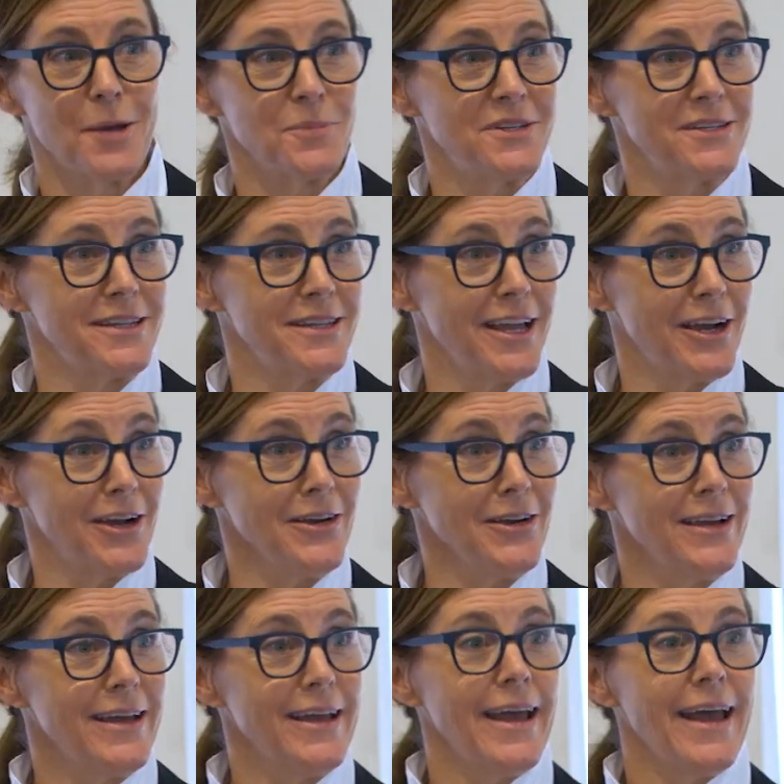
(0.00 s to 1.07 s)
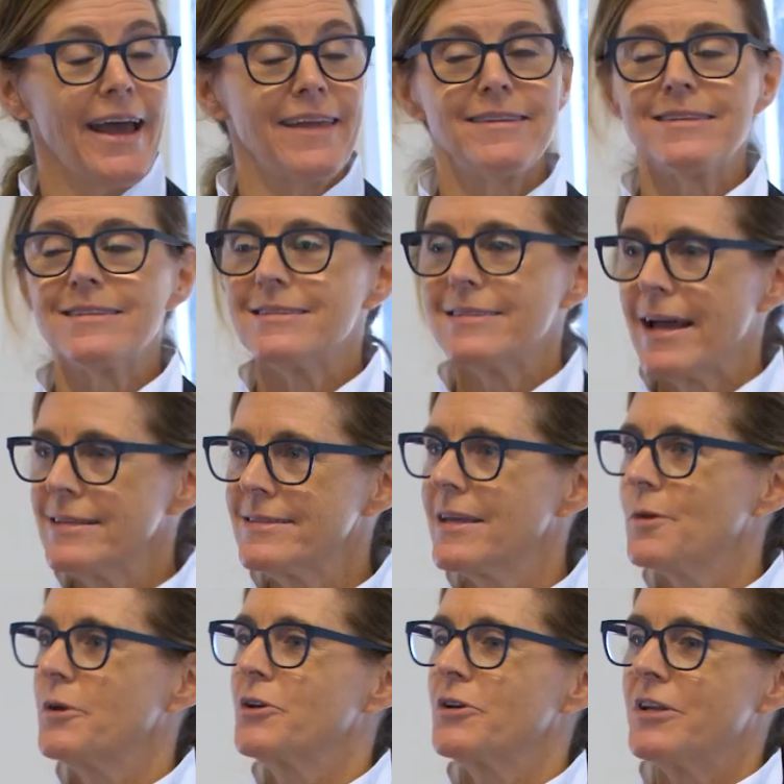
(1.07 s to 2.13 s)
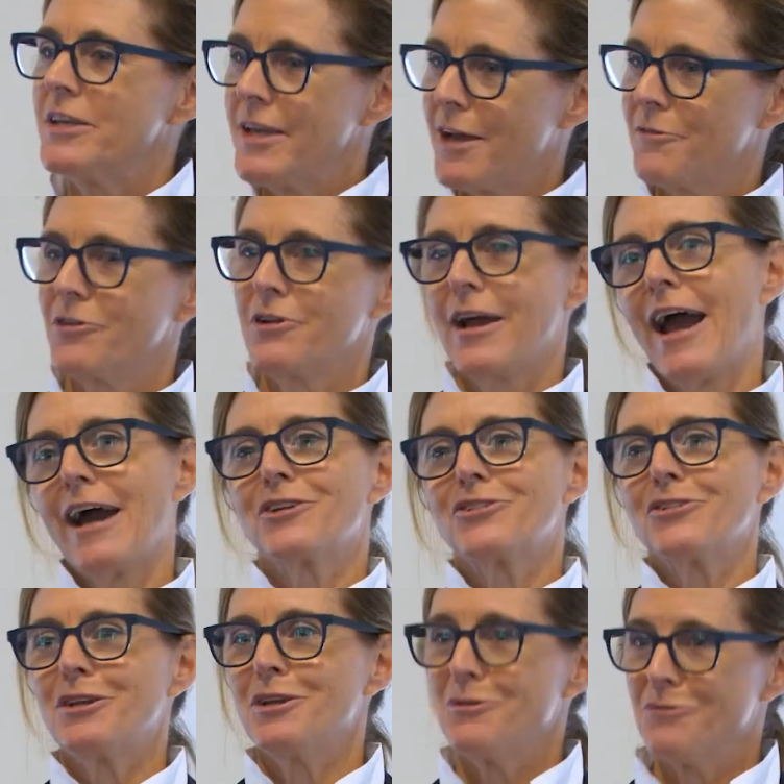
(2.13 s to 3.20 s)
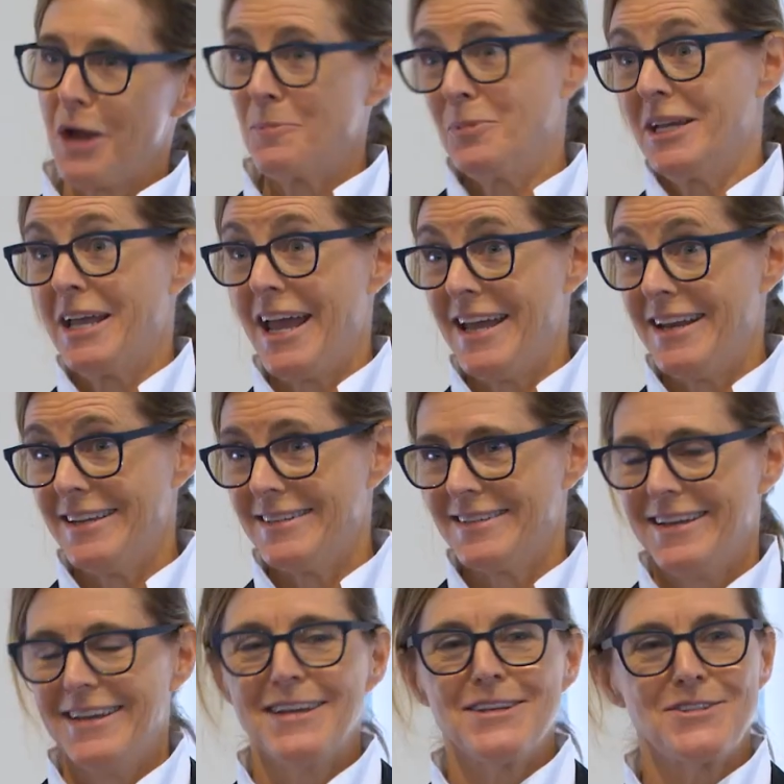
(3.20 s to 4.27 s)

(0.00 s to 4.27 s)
happened in there, and this sense that we could never actually replicate it.